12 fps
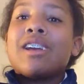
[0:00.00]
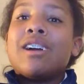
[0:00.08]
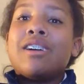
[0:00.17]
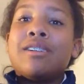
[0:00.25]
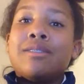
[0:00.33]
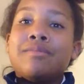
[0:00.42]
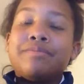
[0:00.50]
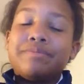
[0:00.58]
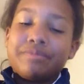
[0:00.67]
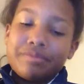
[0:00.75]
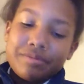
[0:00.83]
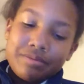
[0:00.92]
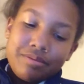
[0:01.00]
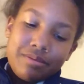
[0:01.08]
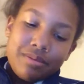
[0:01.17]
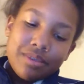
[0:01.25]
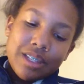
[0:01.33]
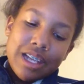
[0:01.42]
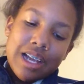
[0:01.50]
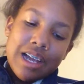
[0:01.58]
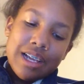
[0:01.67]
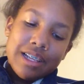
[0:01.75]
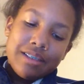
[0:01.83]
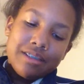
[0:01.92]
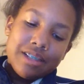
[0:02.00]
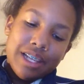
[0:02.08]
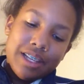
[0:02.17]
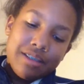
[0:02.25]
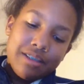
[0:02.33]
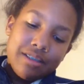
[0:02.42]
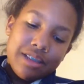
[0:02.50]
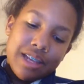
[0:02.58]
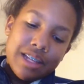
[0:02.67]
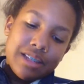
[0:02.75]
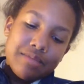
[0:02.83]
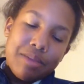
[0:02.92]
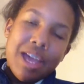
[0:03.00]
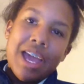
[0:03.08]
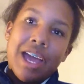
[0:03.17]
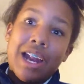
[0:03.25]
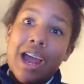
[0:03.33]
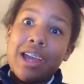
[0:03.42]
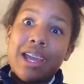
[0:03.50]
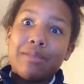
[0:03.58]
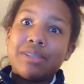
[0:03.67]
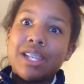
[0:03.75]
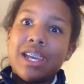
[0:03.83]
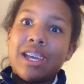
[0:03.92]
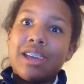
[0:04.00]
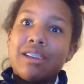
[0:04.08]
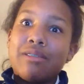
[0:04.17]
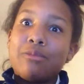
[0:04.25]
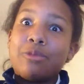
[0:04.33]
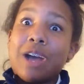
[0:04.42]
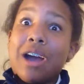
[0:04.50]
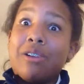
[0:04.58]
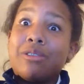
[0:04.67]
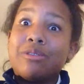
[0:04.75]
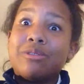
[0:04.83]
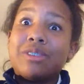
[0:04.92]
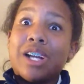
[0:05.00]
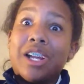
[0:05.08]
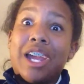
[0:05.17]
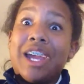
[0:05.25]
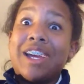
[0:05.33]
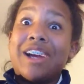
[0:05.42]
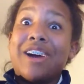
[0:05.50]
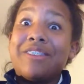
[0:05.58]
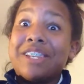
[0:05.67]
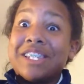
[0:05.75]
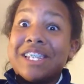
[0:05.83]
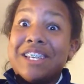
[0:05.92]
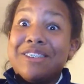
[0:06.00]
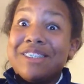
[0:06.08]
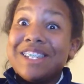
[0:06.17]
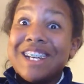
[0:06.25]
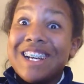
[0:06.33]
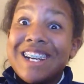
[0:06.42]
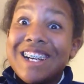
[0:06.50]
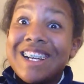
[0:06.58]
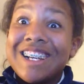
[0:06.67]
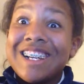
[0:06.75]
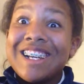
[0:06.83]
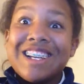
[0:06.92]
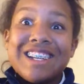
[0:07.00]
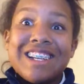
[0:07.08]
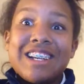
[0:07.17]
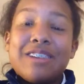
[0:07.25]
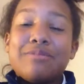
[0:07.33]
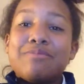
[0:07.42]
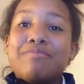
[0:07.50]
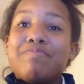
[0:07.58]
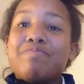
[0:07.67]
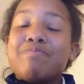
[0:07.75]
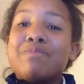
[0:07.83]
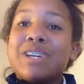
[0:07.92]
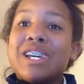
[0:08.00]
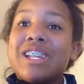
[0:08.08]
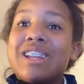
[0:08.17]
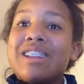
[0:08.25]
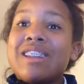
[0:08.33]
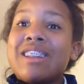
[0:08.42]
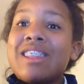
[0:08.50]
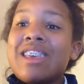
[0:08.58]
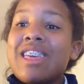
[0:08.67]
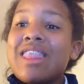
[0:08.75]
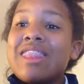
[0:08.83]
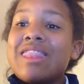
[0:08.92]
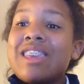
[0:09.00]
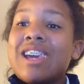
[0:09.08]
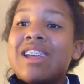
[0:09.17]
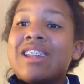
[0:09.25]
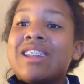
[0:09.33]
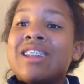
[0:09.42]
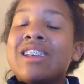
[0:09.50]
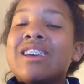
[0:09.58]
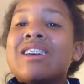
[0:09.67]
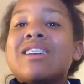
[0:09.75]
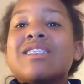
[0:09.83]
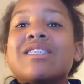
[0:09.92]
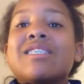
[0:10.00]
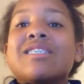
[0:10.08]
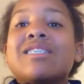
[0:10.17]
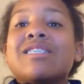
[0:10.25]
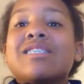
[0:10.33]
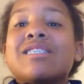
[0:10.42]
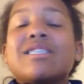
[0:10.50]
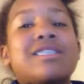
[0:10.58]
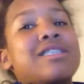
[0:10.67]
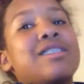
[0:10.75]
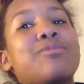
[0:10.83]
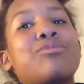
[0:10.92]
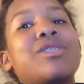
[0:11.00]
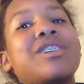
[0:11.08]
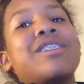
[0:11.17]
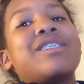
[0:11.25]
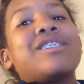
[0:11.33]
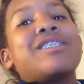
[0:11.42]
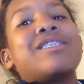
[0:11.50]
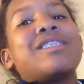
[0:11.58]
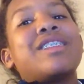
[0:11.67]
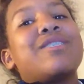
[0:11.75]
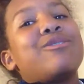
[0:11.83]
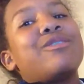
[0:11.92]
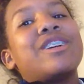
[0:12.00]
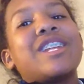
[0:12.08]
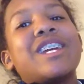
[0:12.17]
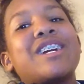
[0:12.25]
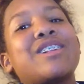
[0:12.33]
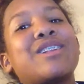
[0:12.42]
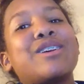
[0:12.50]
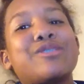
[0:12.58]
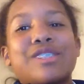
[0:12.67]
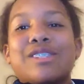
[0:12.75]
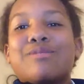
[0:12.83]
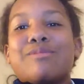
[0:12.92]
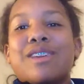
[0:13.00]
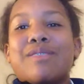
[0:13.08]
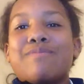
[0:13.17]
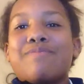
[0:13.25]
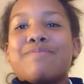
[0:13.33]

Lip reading: I, like, in my head, I kept saying, wow, Anya, obviously you suck. But then someone really close to me